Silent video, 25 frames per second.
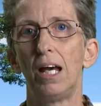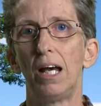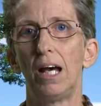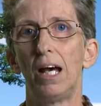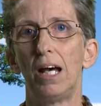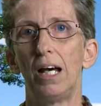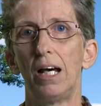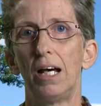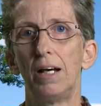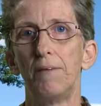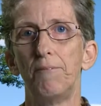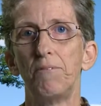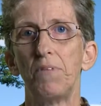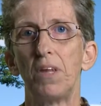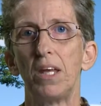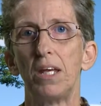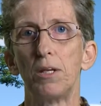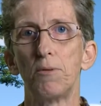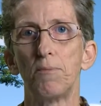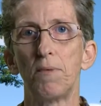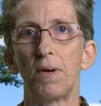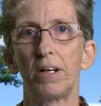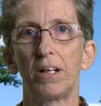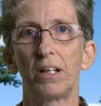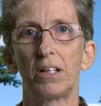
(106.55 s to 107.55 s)
In
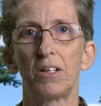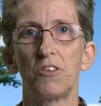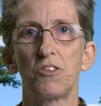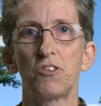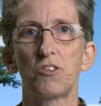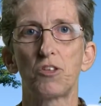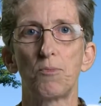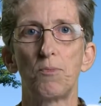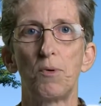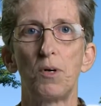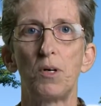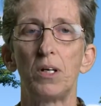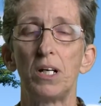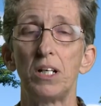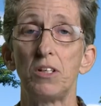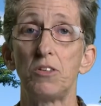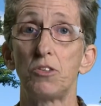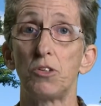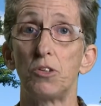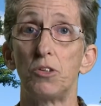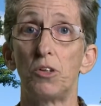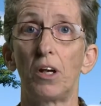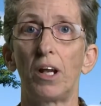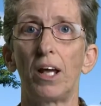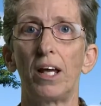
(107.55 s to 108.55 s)
American Samoa, I
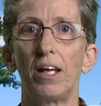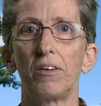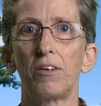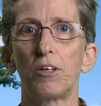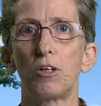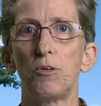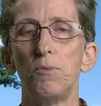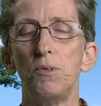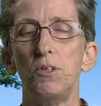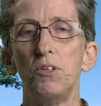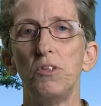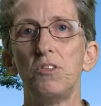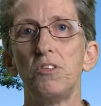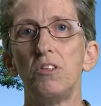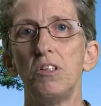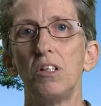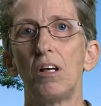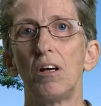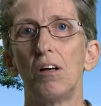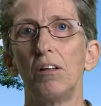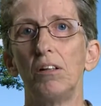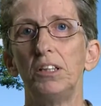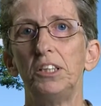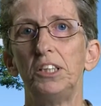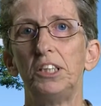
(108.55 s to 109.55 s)
taught at the community
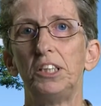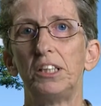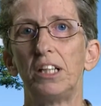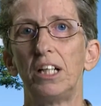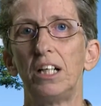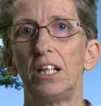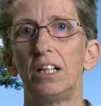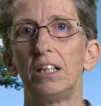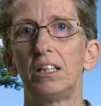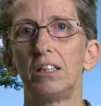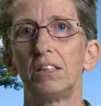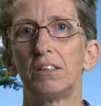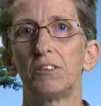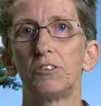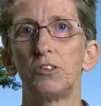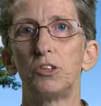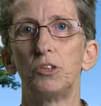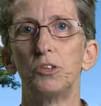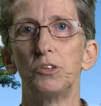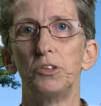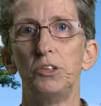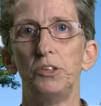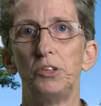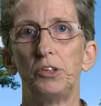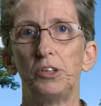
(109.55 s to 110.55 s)
college there, I
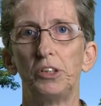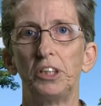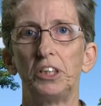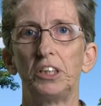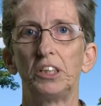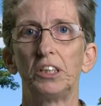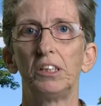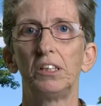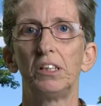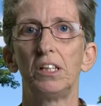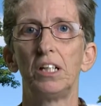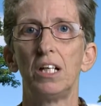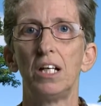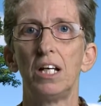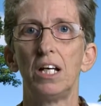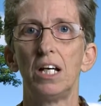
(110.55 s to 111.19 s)
taught nutrition.